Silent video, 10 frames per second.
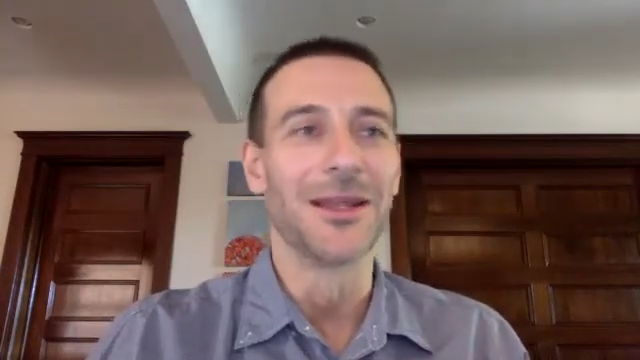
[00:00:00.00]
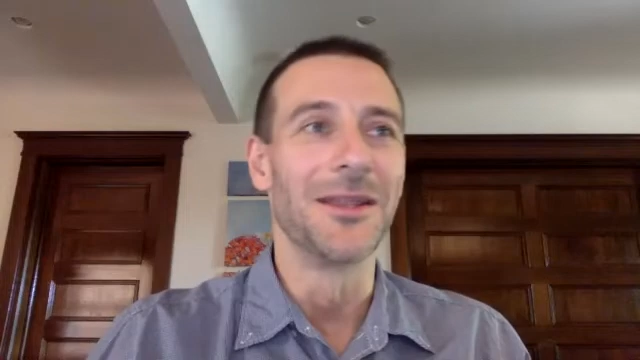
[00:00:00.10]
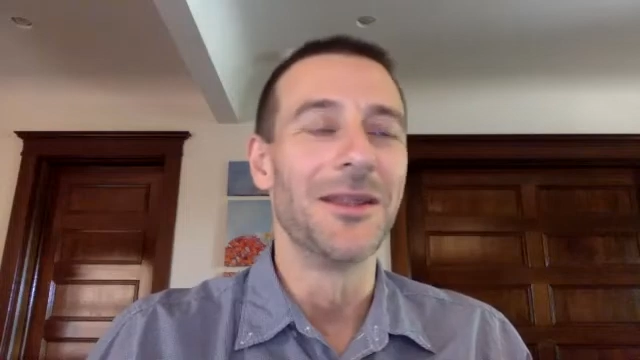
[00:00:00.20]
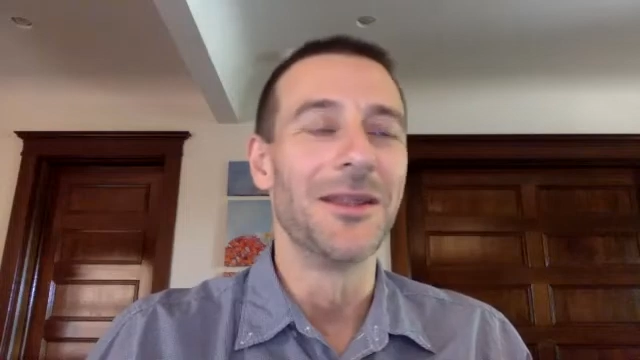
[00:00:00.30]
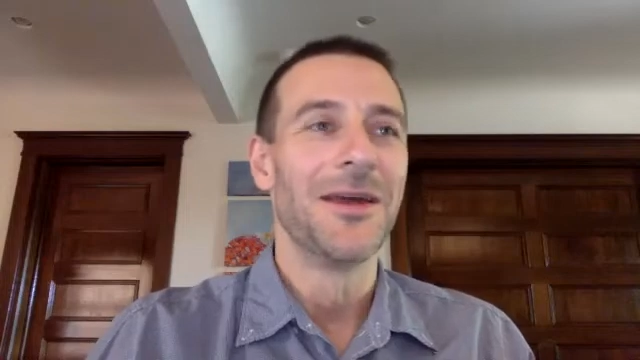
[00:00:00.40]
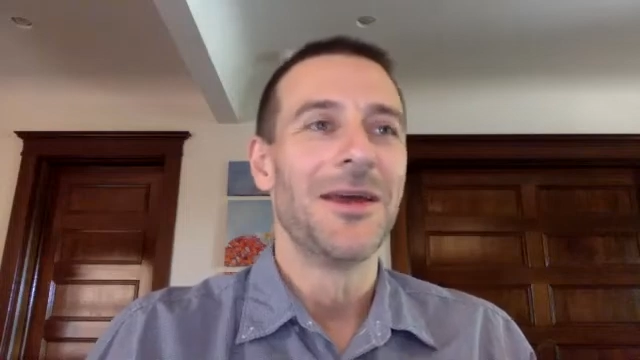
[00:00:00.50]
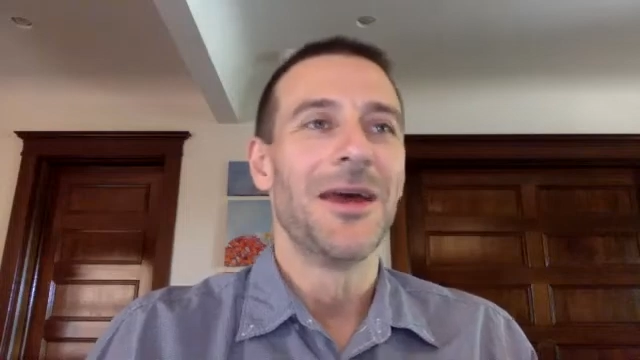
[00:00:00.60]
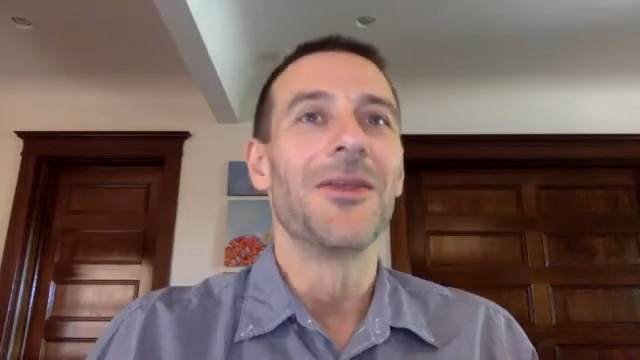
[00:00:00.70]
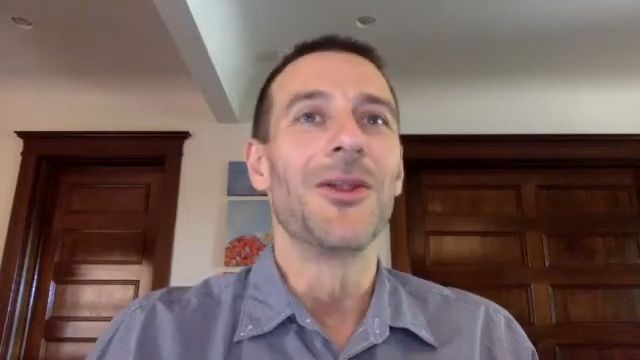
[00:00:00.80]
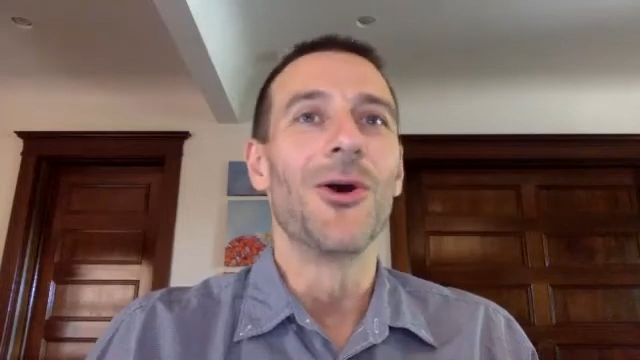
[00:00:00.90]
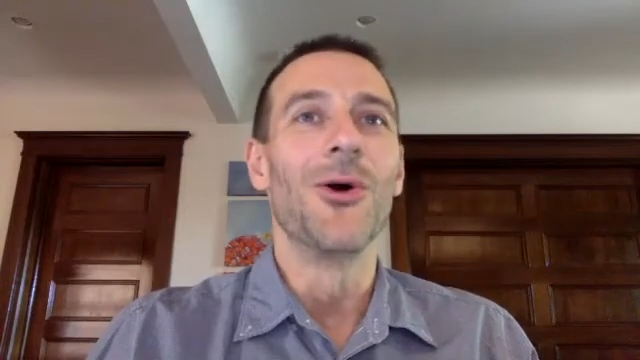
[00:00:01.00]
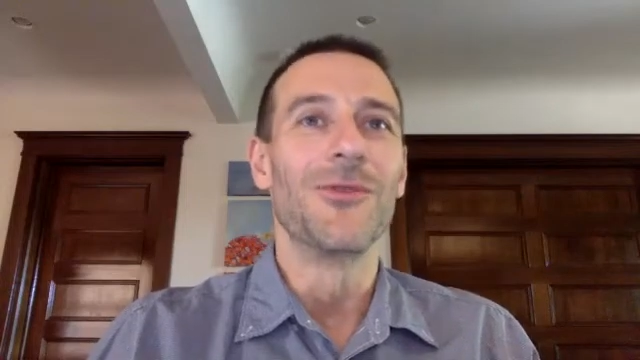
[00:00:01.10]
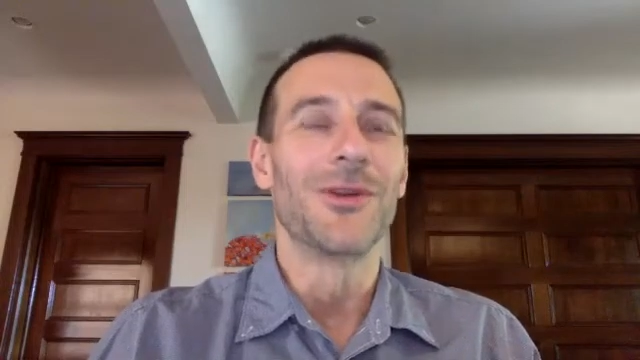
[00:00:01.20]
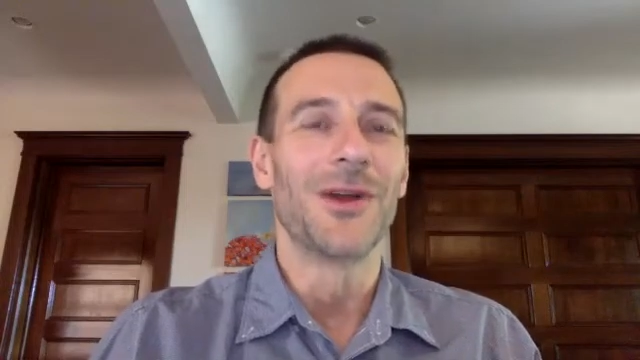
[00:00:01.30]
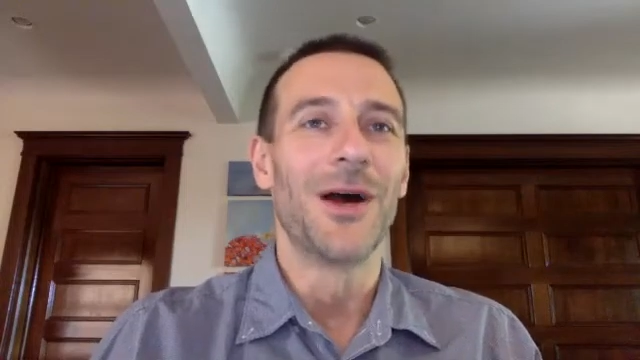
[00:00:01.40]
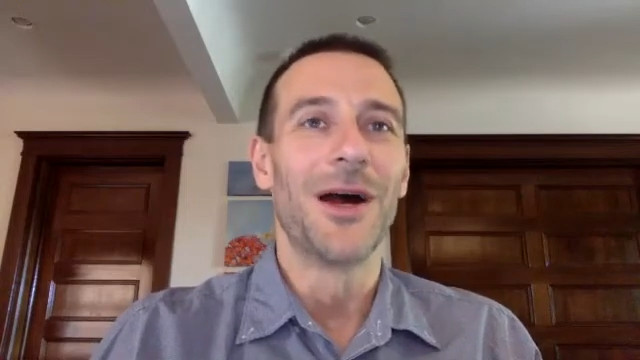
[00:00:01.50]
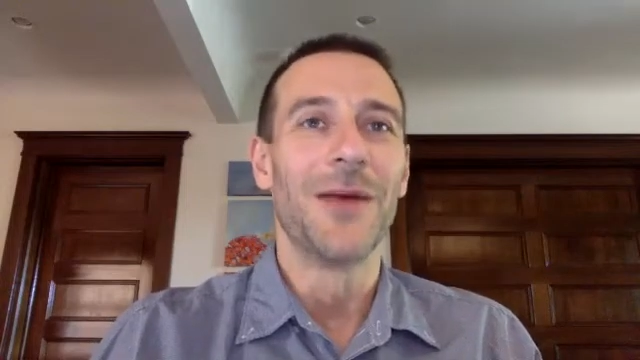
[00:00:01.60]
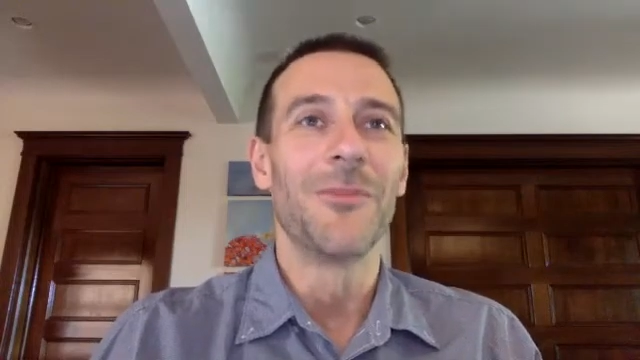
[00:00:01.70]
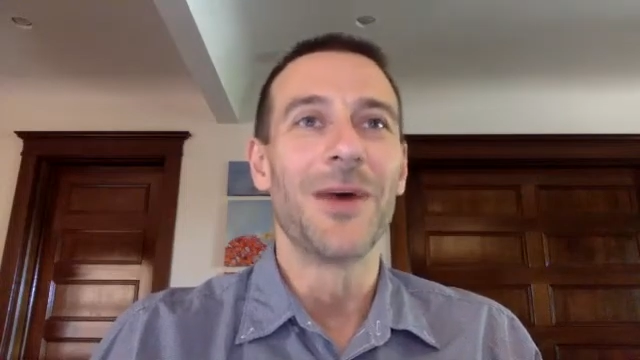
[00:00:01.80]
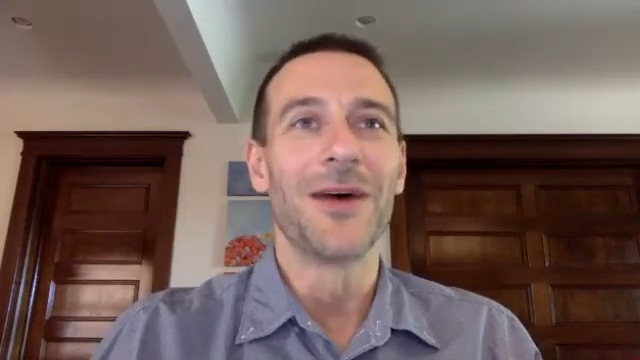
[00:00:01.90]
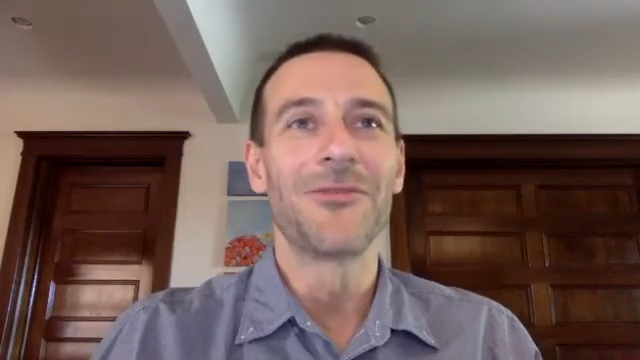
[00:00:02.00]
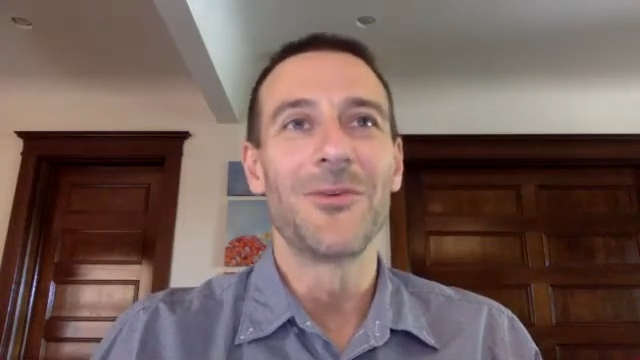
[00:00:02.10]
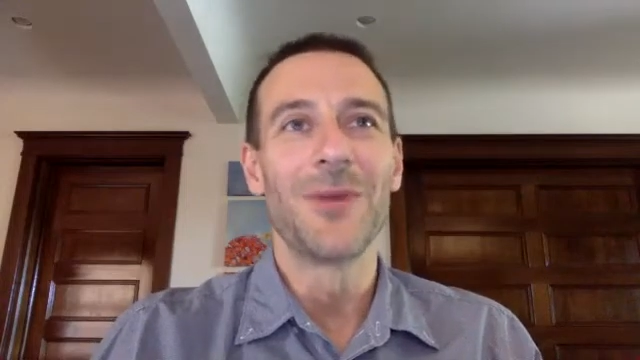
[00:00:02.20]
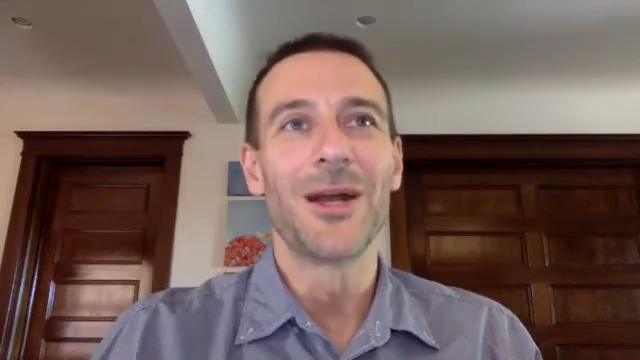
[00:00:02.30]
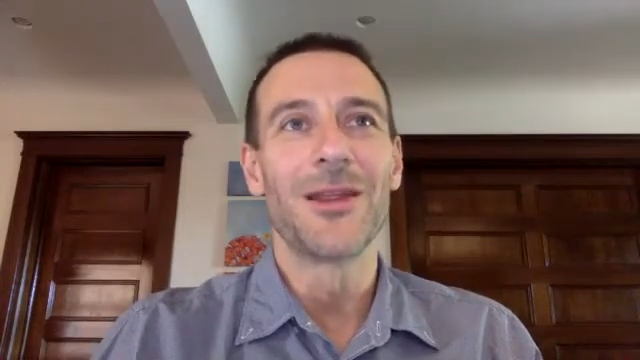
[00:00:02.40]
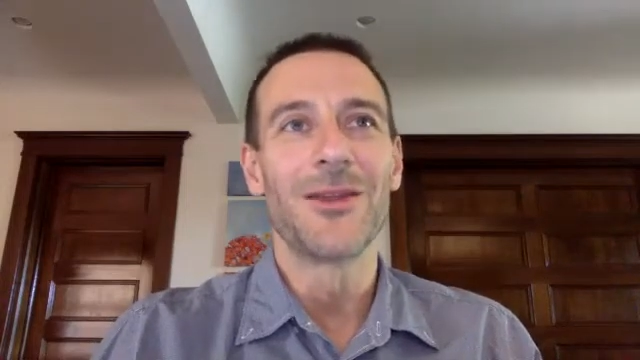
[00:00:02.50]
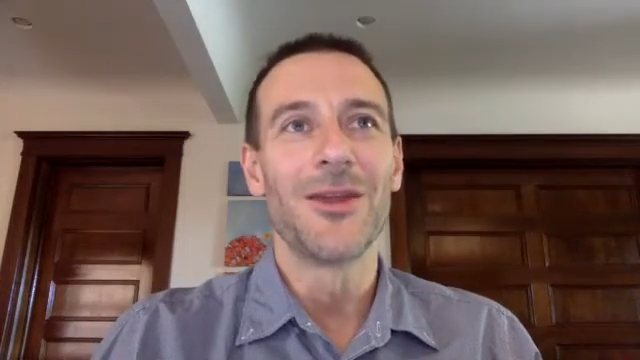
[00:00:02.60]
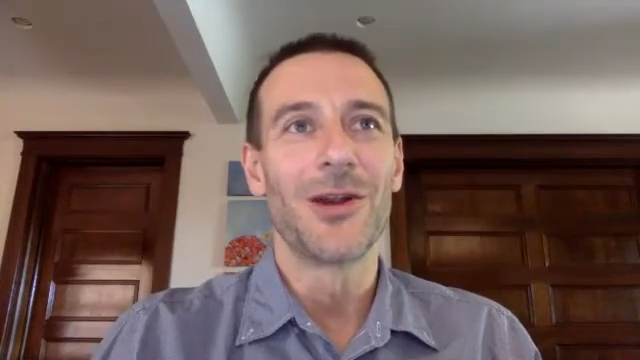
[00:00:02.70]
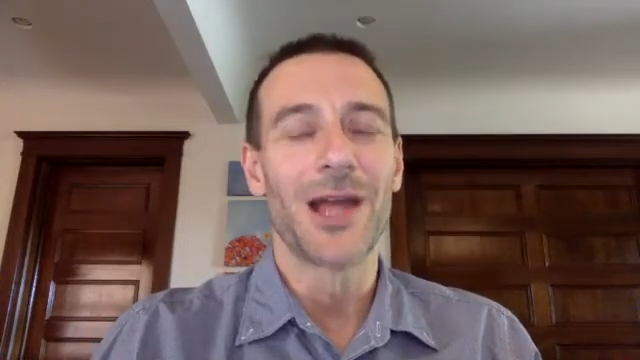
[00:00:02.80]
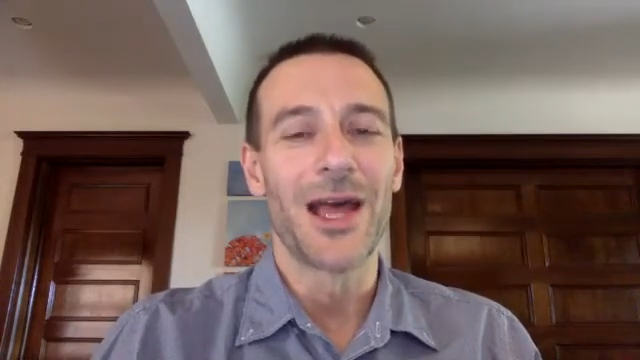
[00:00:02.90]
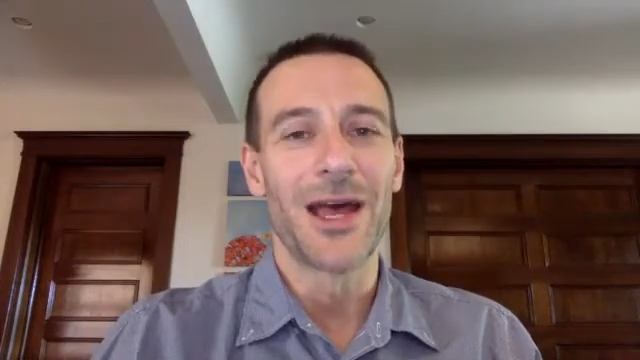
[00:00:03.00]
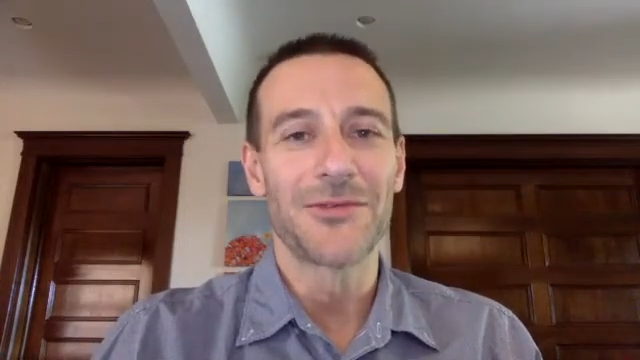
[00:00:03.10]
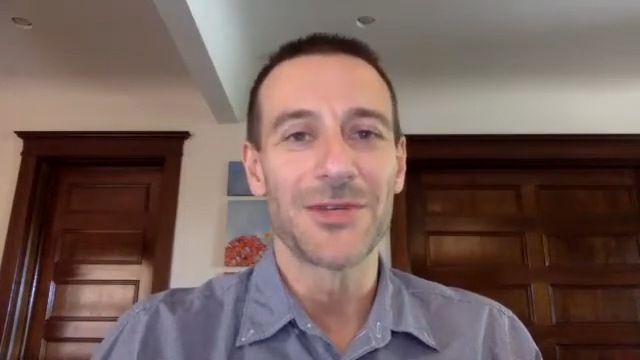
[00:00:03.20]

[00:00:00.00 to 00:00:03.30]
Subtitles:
And then over time, after about a year and a half,